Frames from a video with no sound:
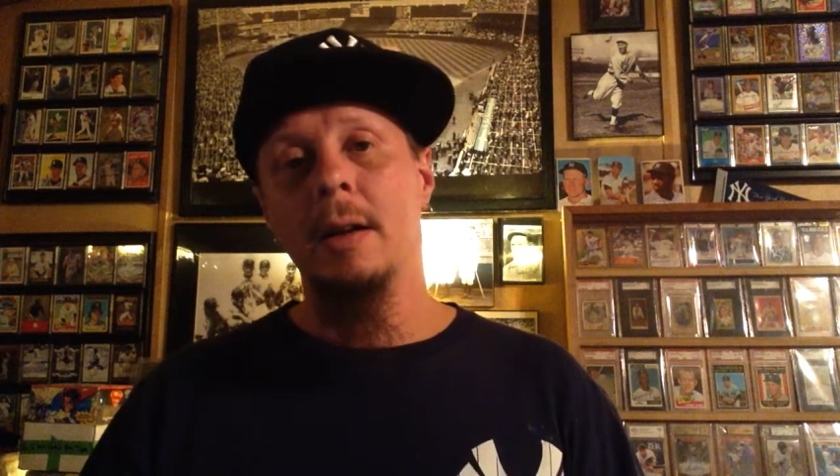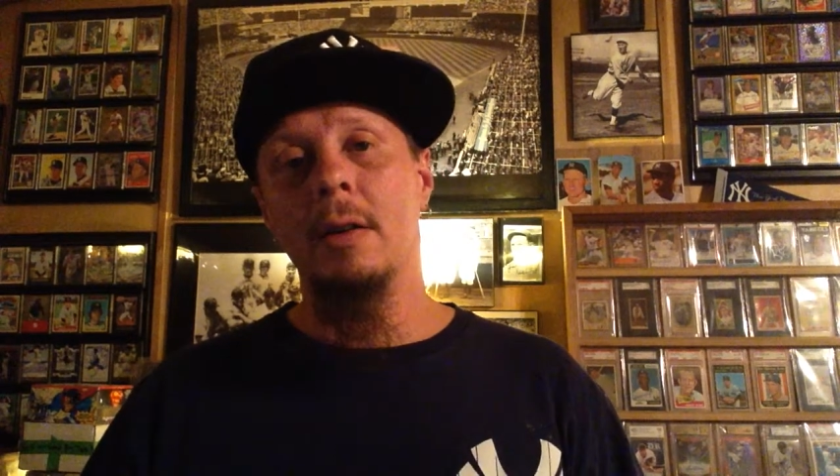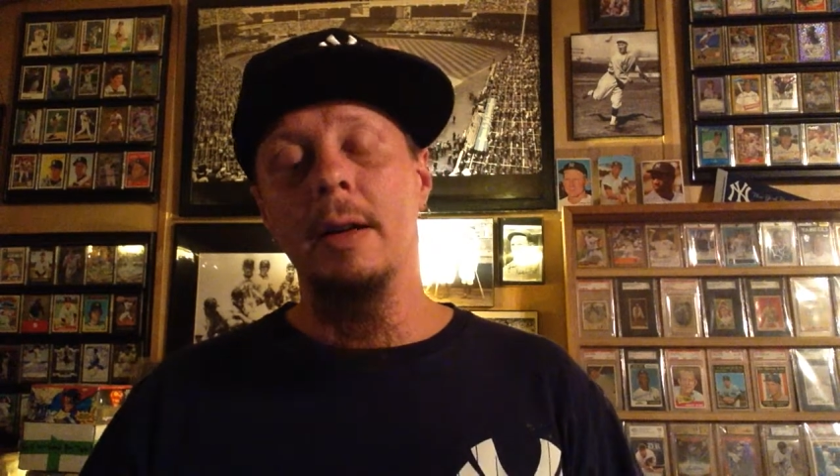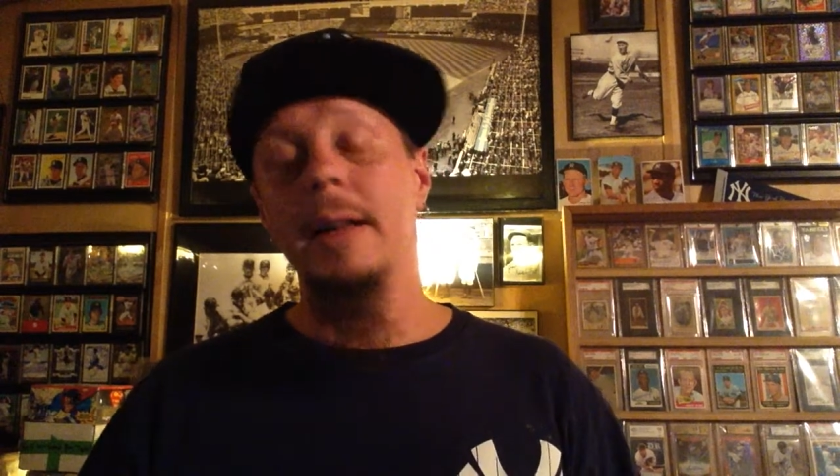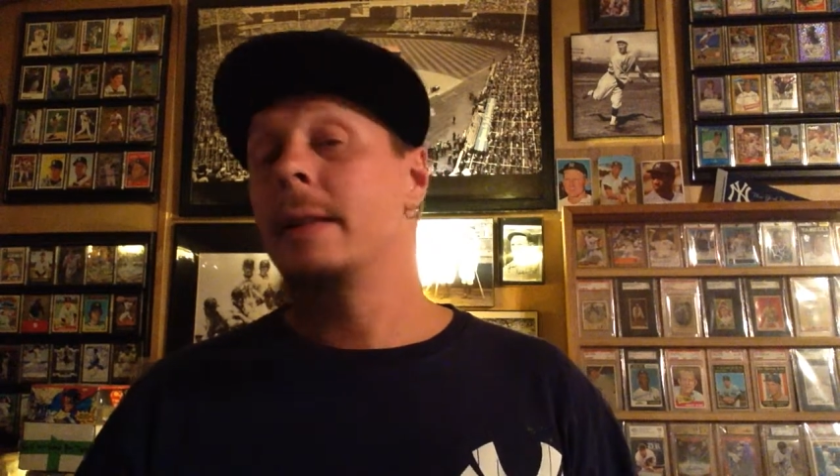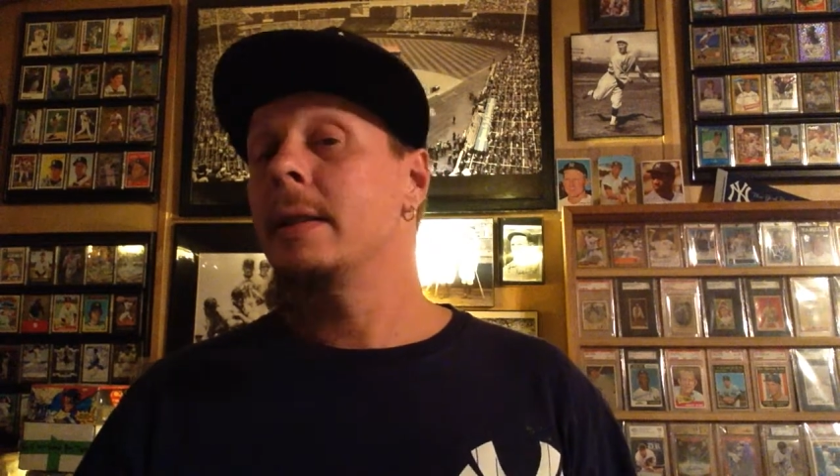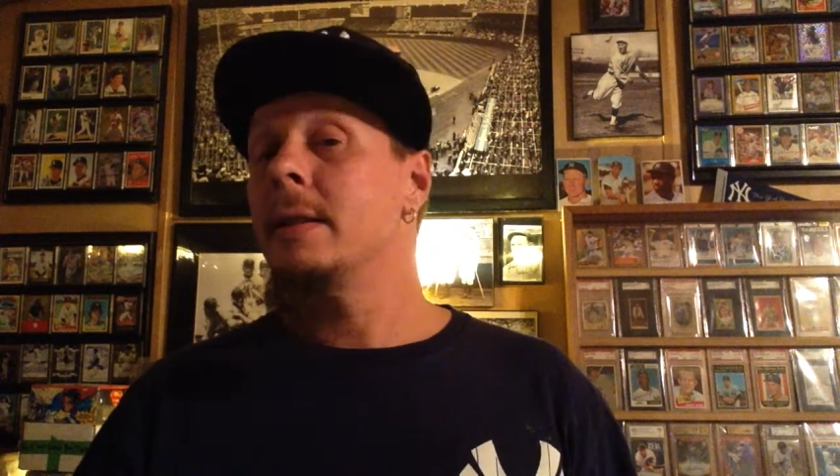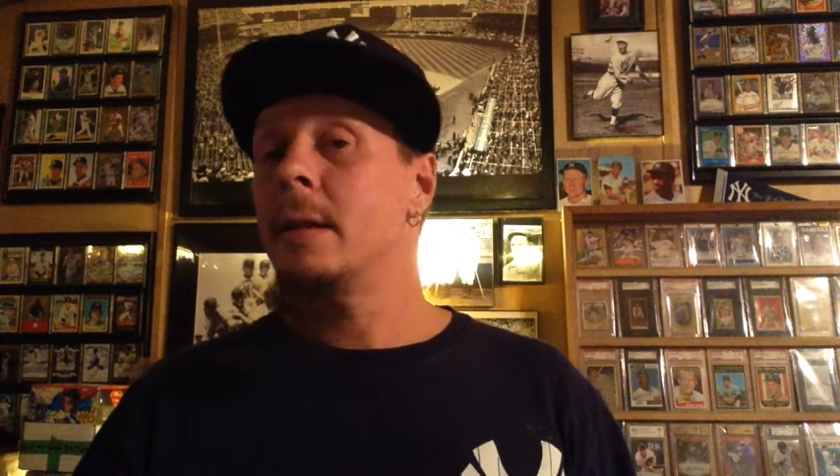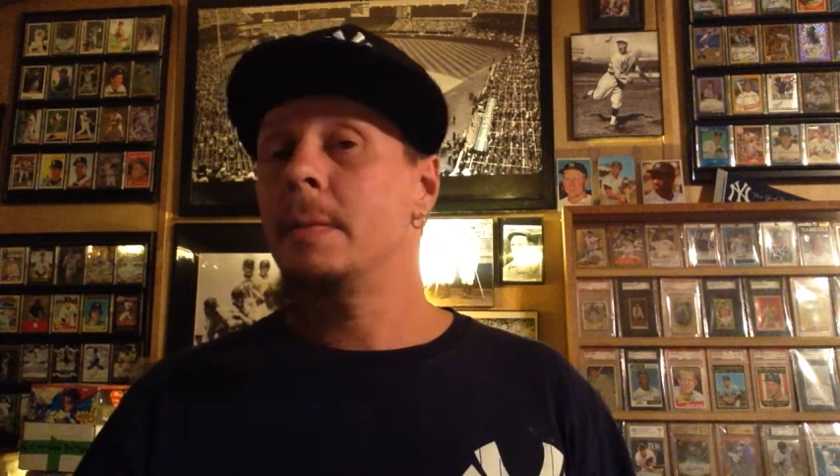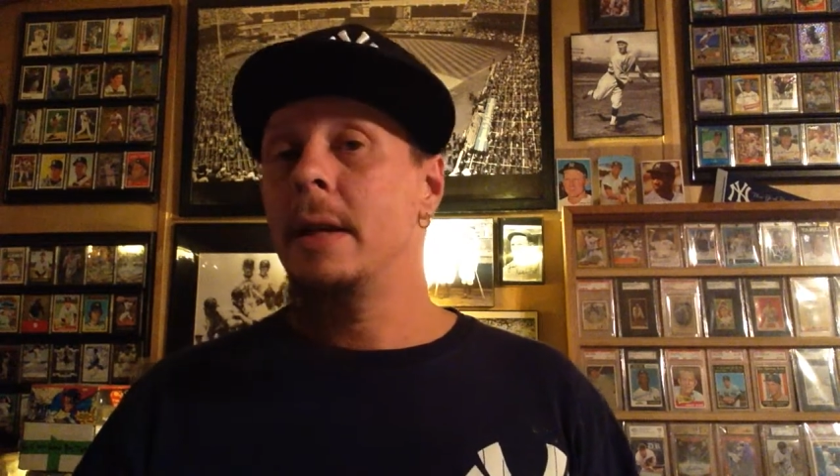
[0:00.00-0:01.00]
All right, and
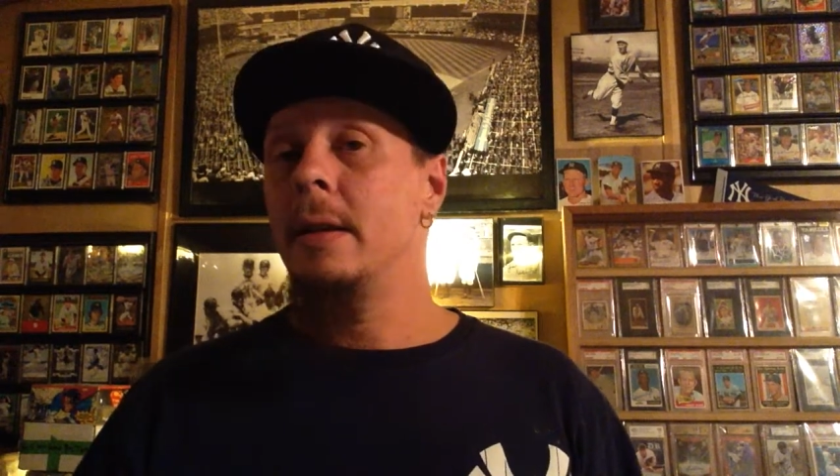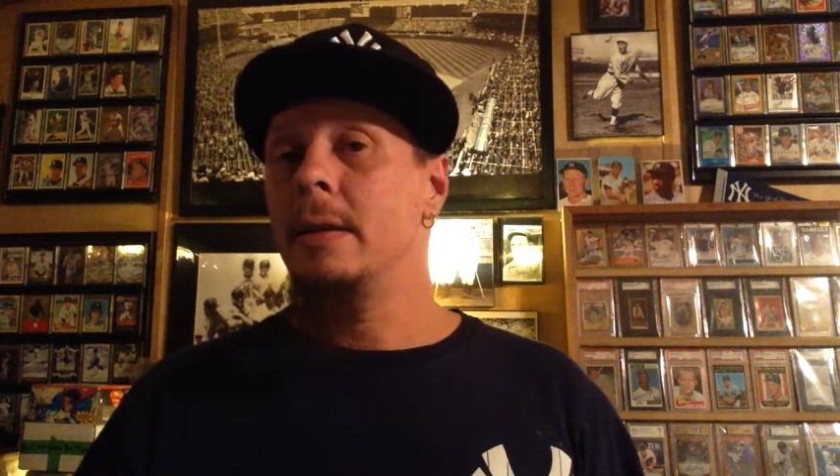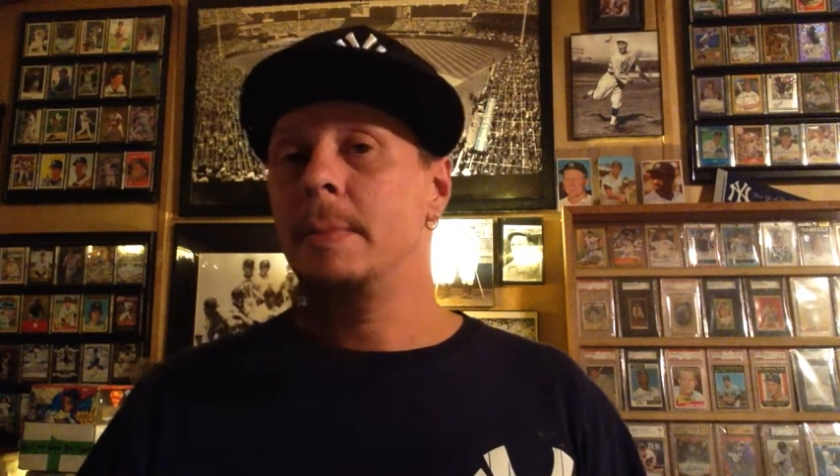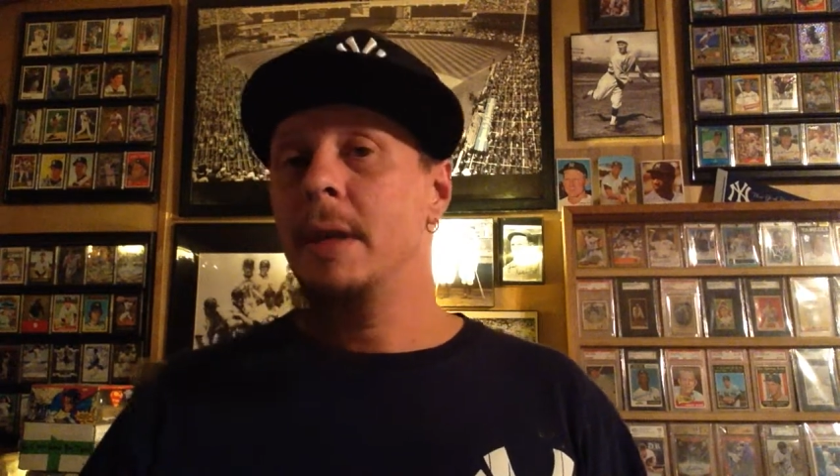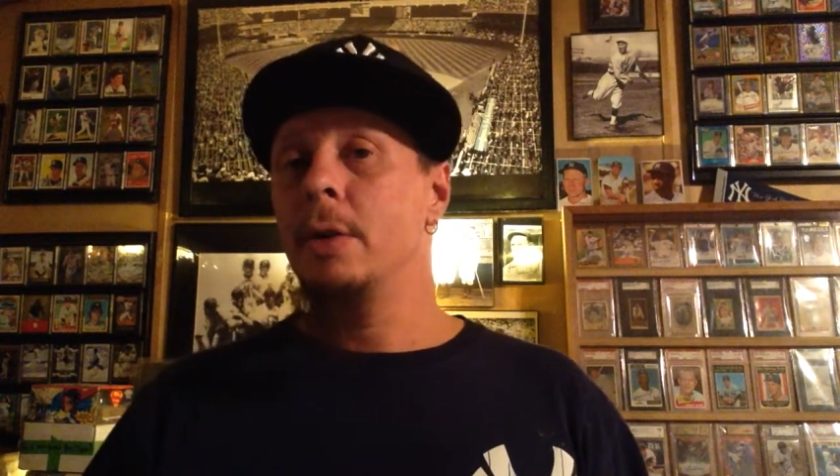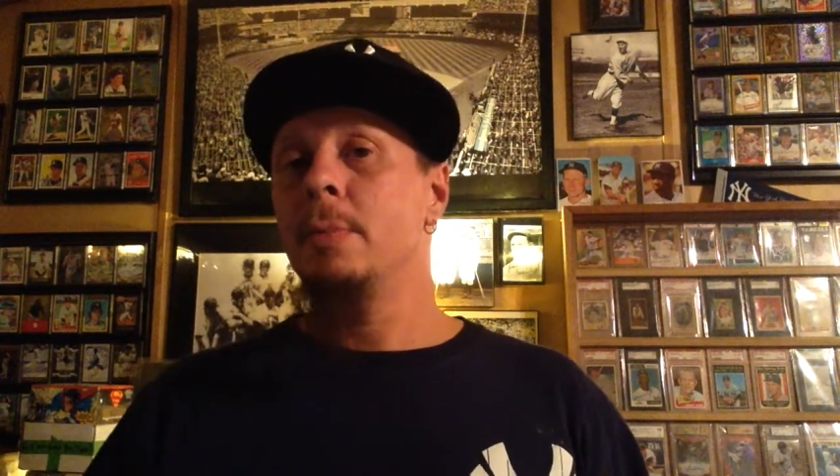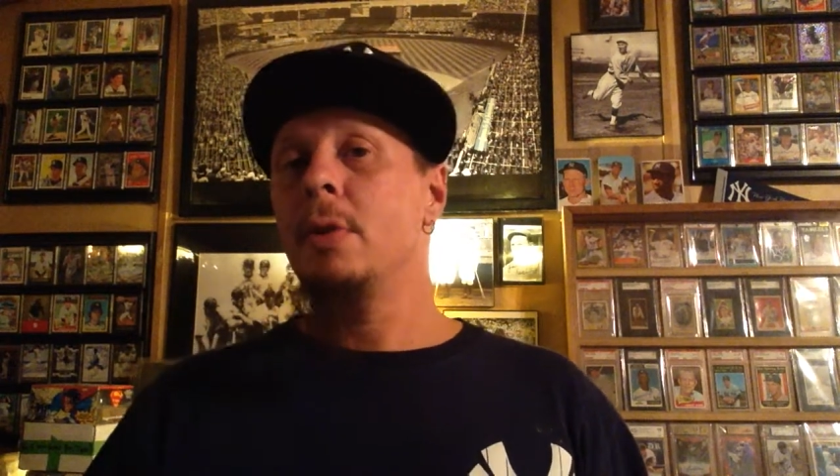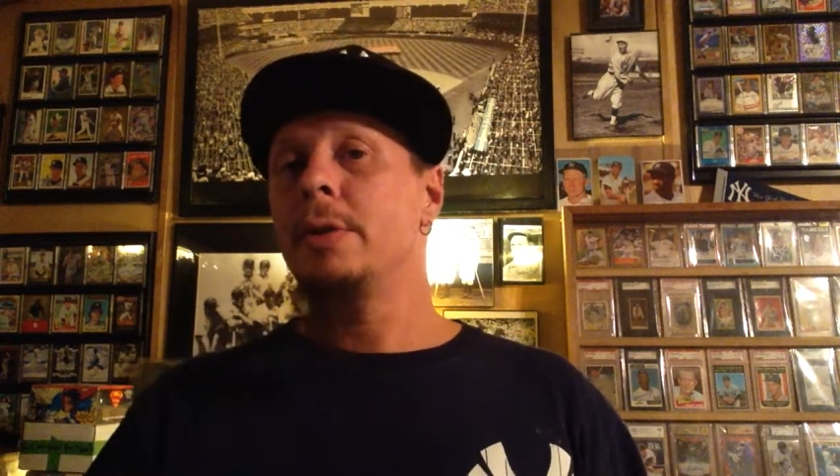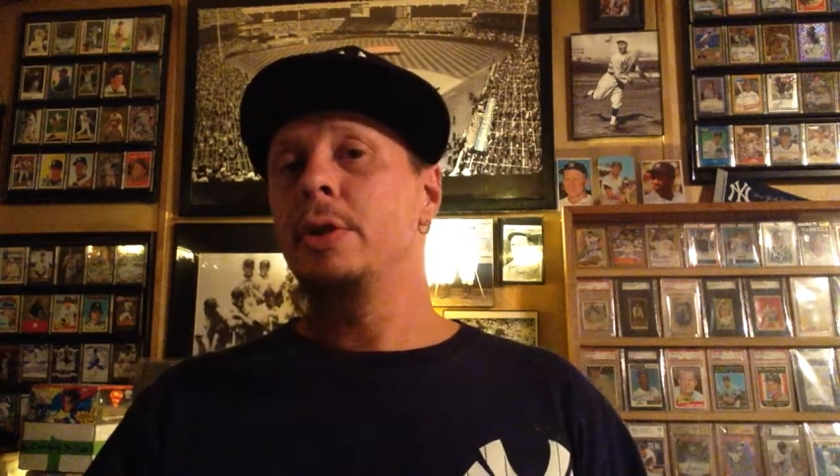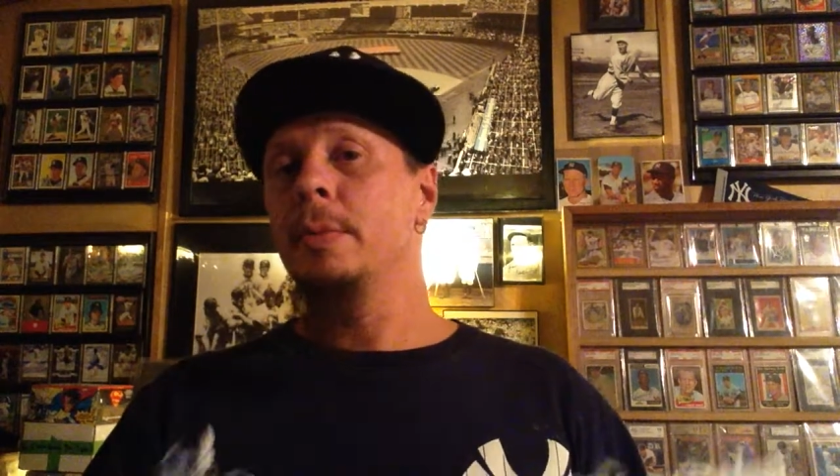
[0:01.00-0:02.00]
this update is being
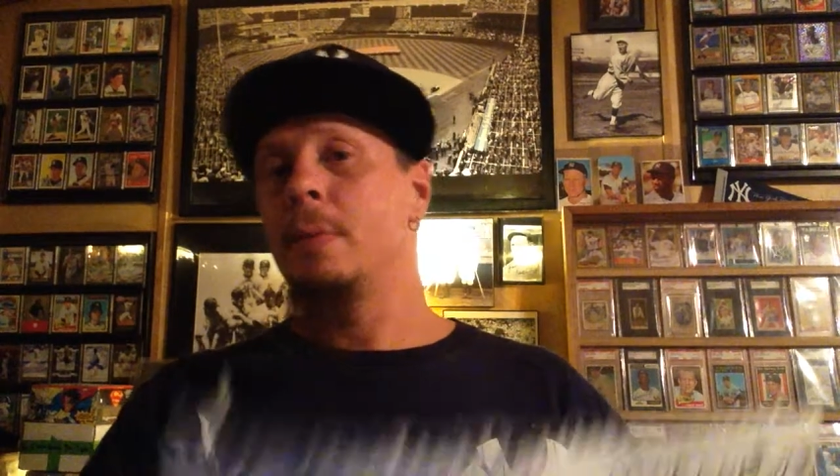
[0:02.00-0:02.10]
brought to you in